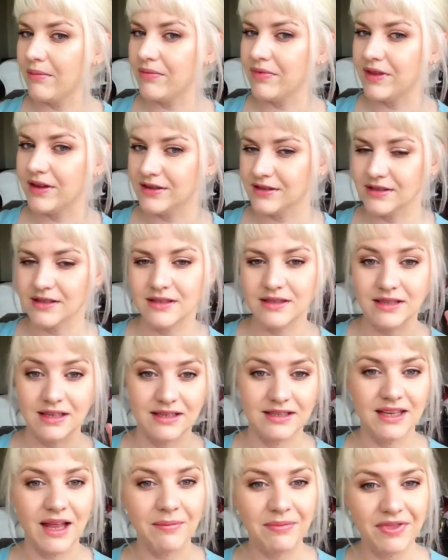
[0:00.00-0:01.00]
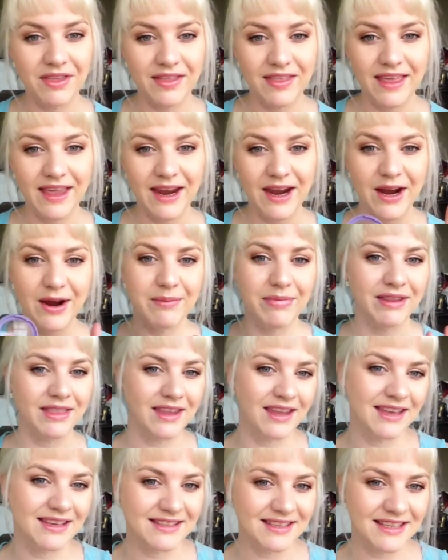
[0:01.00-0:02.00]
there's something there, but
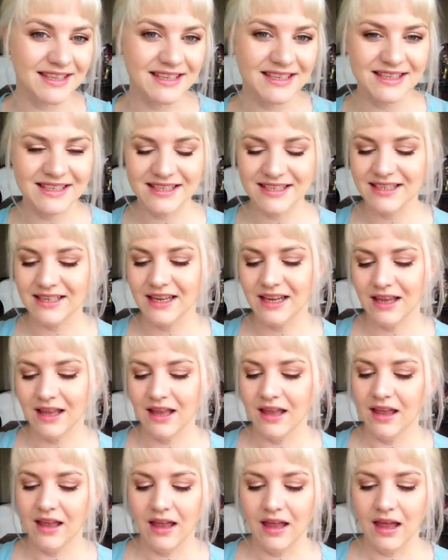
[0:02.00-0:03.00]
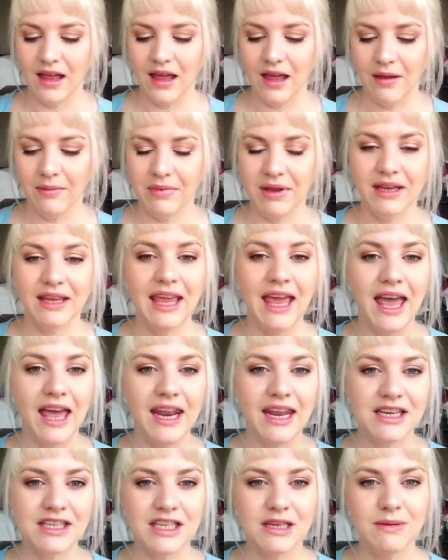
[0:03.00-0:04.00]
there isn't. It
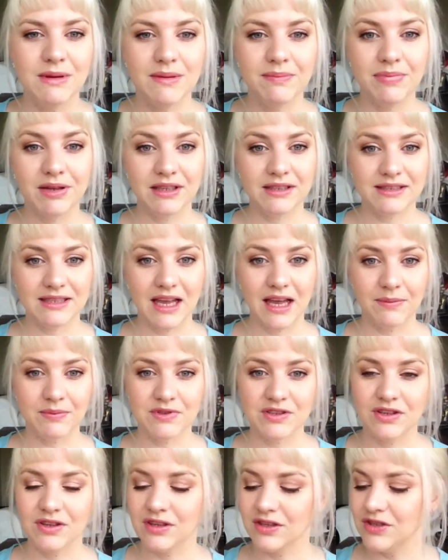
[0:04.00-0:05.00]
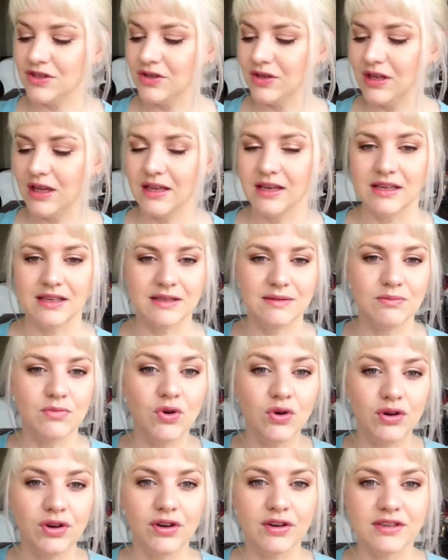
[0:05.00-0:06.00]
can actually be built up so that it is
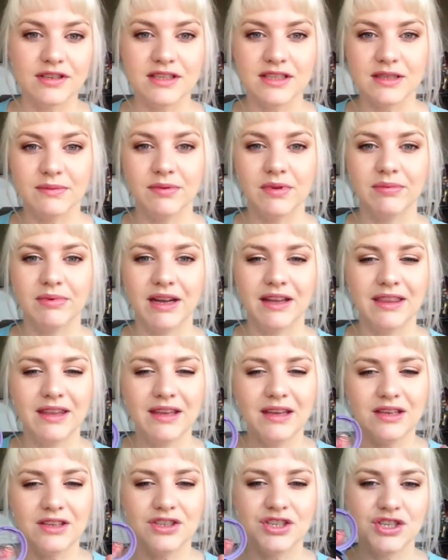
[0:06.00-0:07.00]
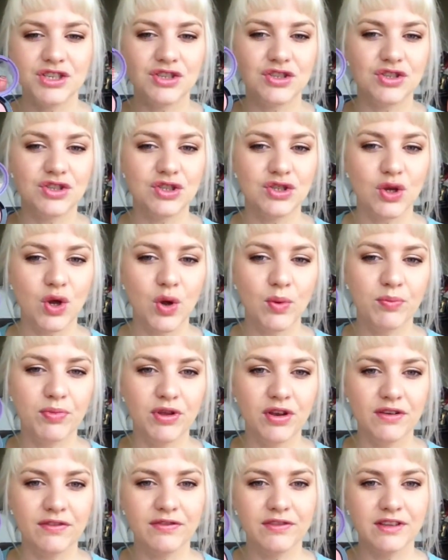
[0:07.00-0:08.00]
more noticeable, but I think it's just so
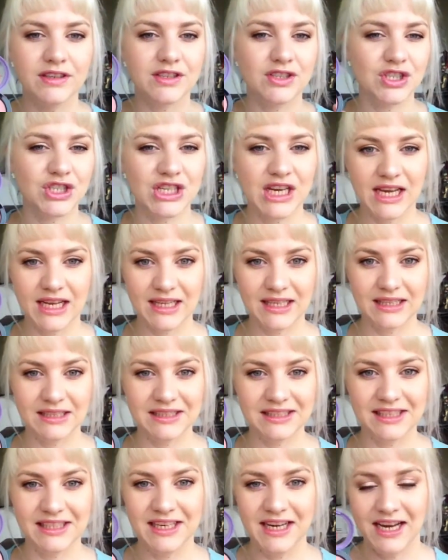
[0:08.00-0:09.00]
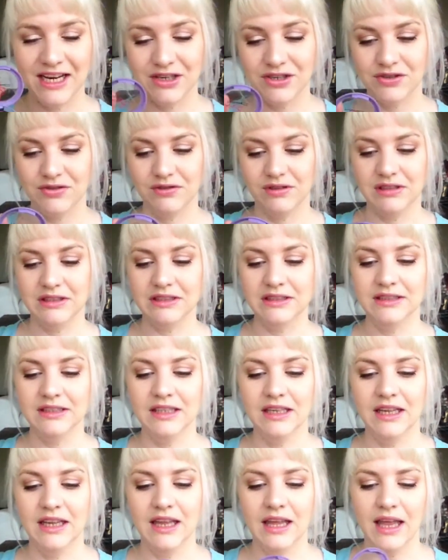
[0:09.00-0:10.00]
beautiful and gentle and natural,
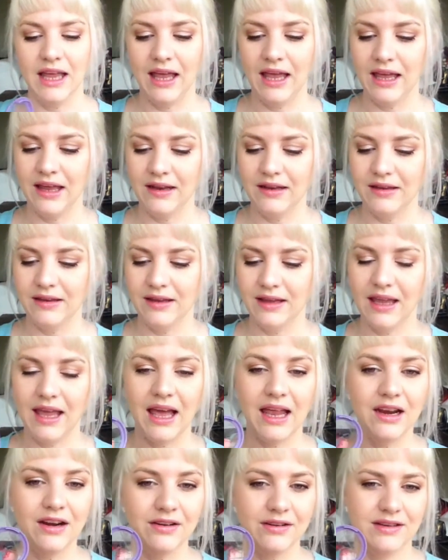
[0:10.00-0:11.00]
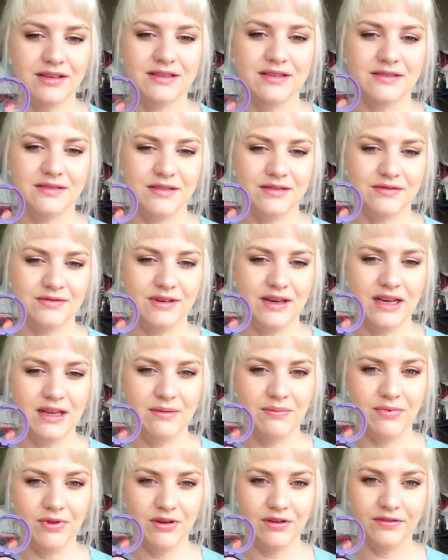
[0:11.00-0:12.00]
and the color is
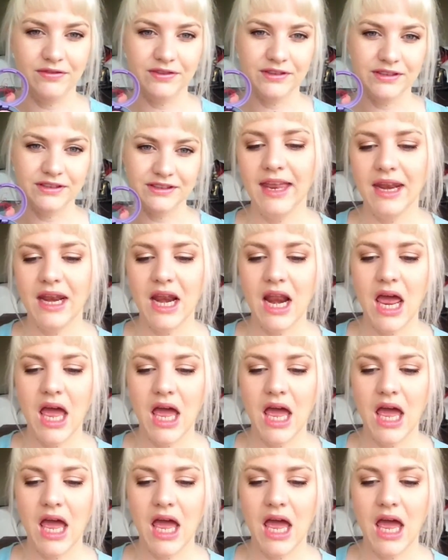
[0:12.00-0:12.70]
really beautiful. And